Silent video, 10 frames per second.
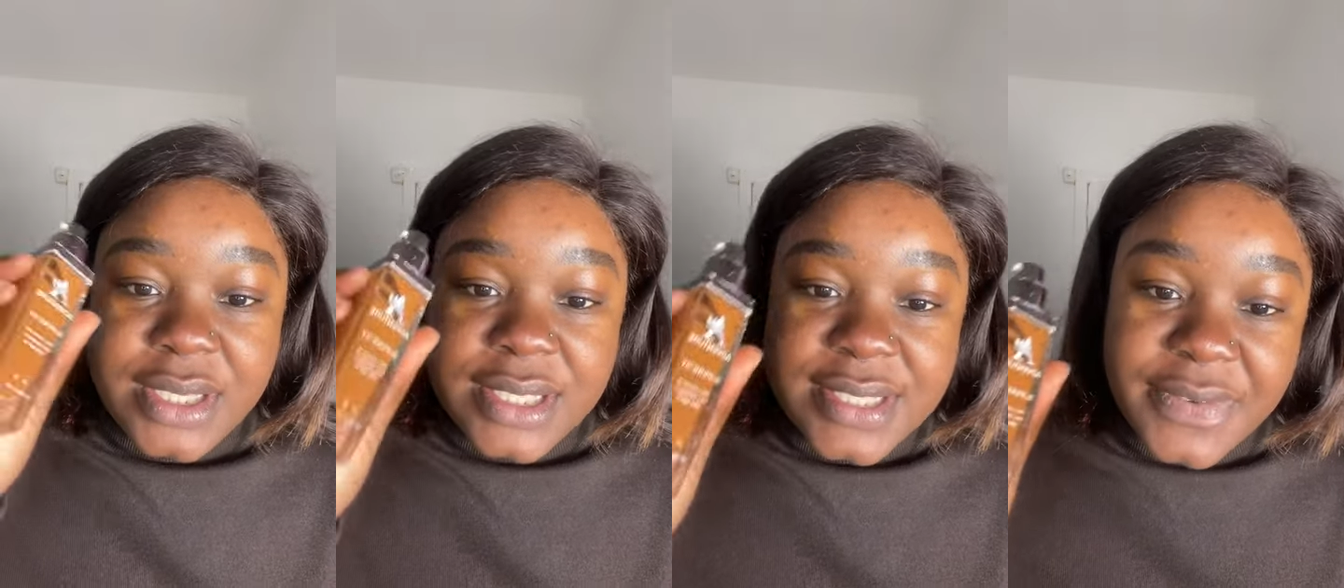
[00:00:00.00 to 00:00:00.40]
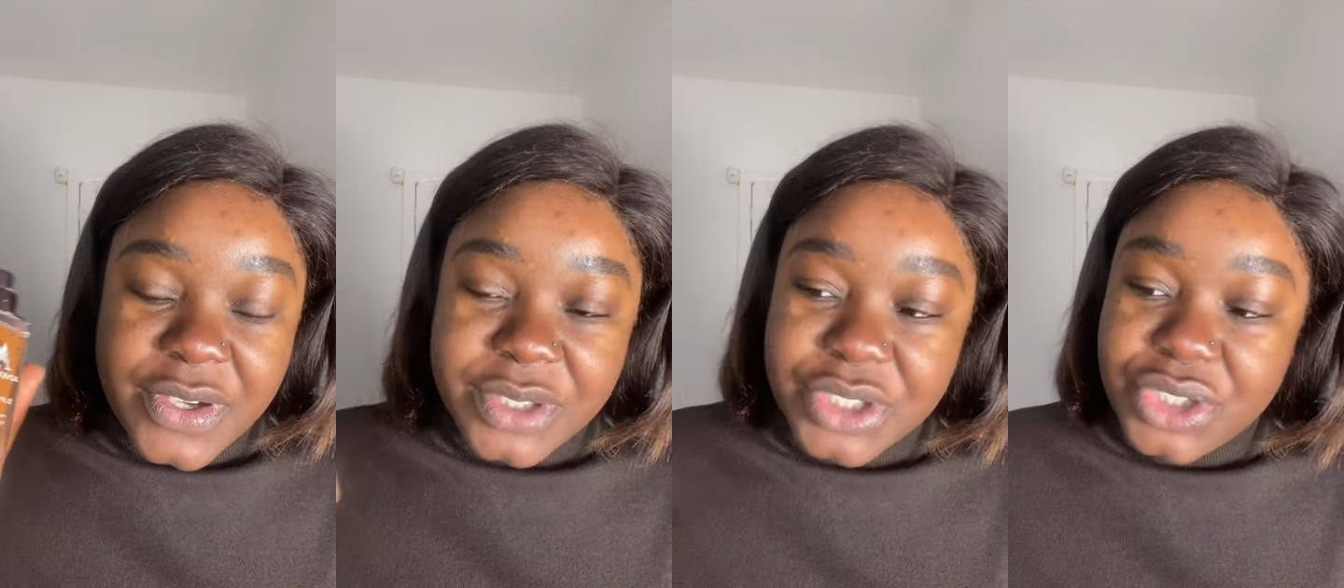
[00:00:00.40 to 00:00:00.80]
this
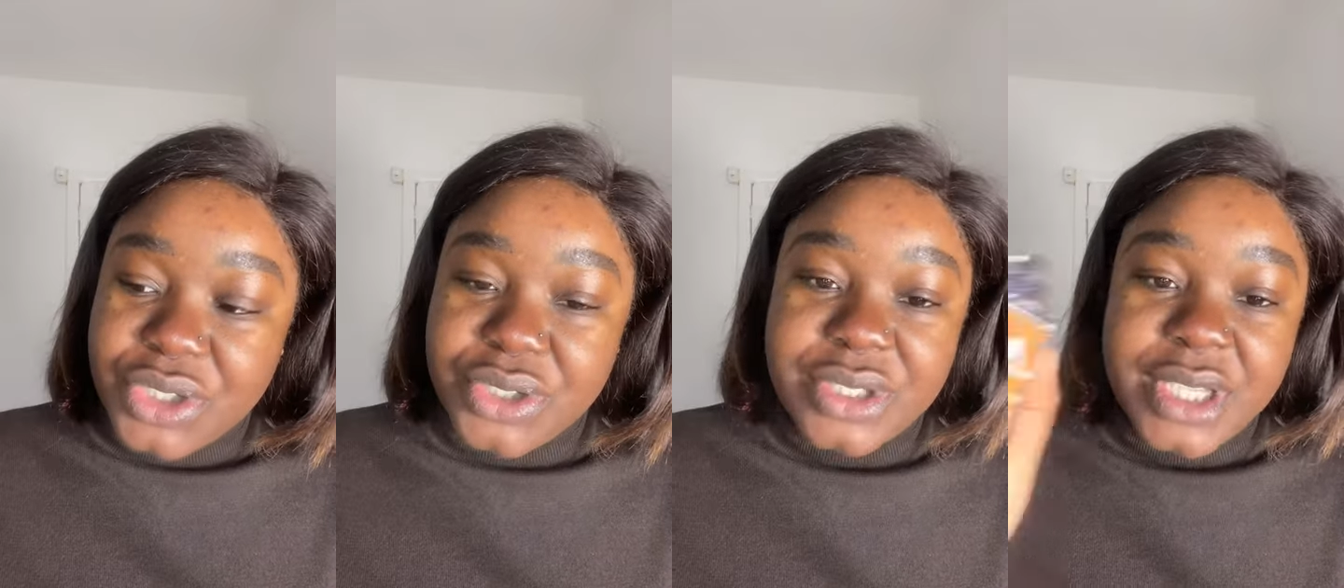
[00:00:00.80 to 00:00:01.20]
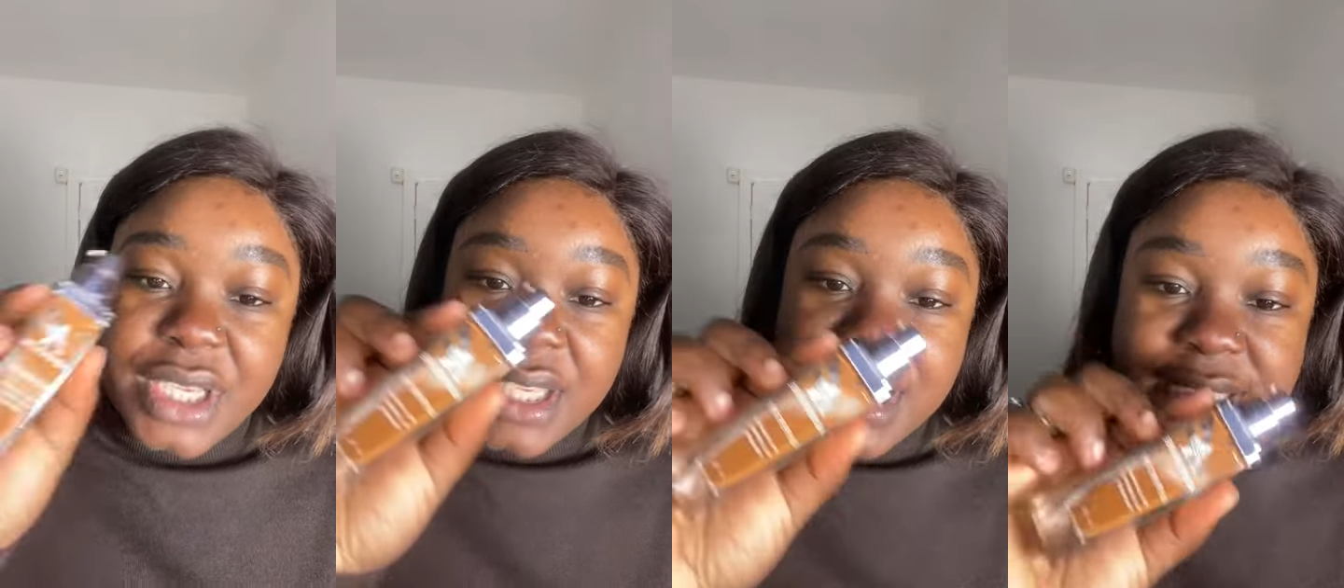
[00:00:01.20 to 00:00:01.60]
foundation
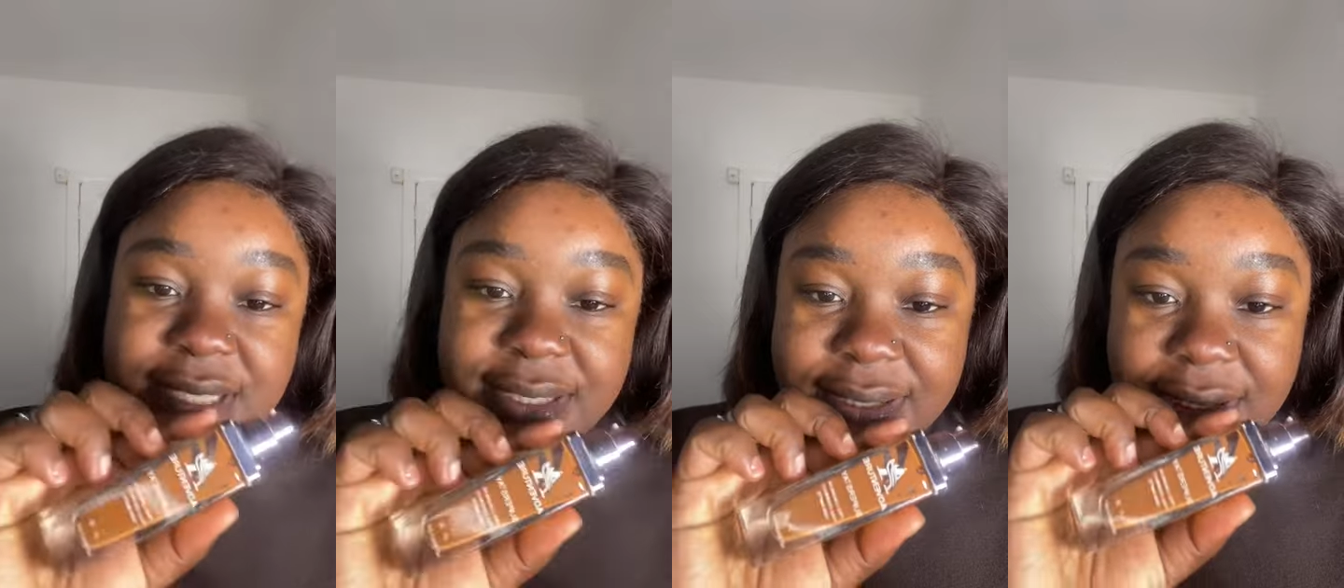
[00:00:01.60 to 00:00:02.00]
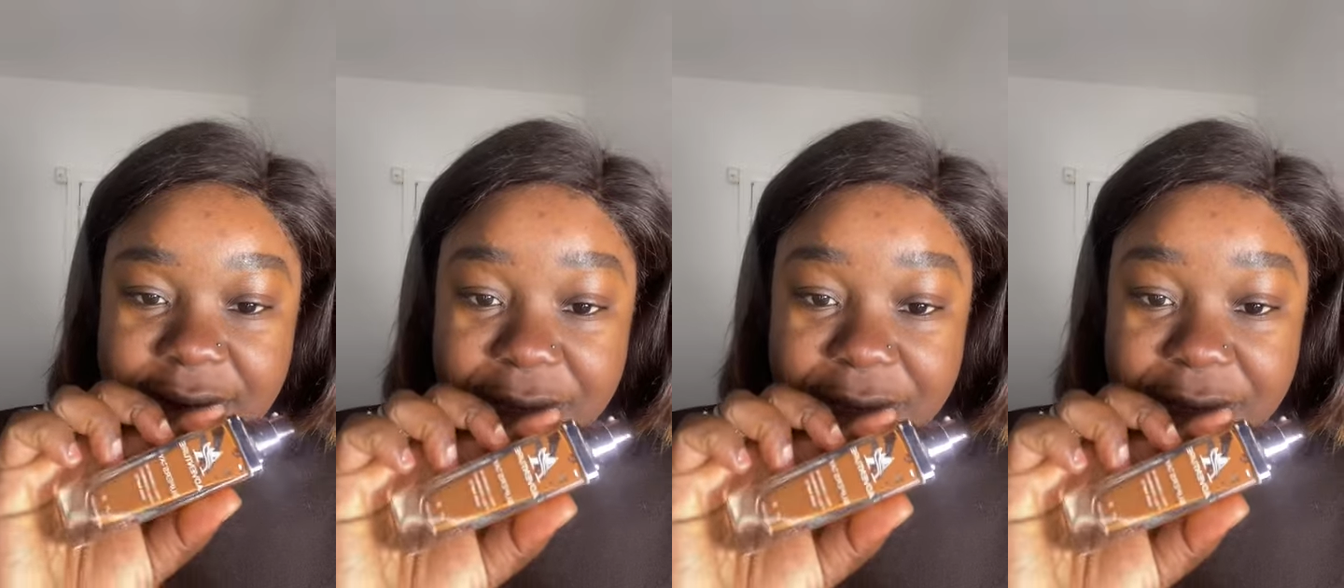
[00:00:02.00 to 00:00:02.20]
is